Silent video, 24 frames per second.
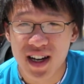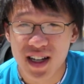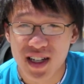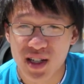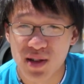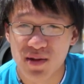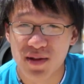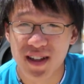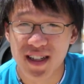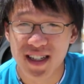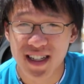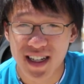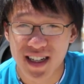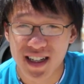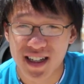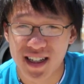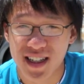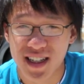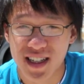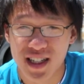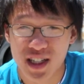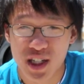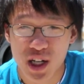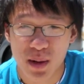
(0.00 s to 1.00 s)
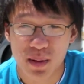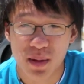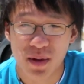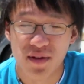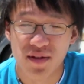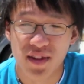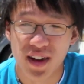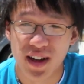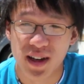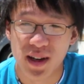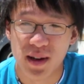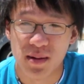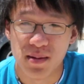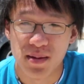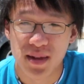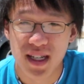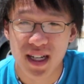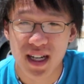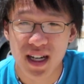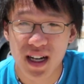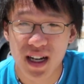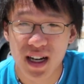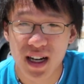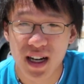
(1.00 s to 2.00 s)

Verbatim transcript: so we can send it to these Joplin victims.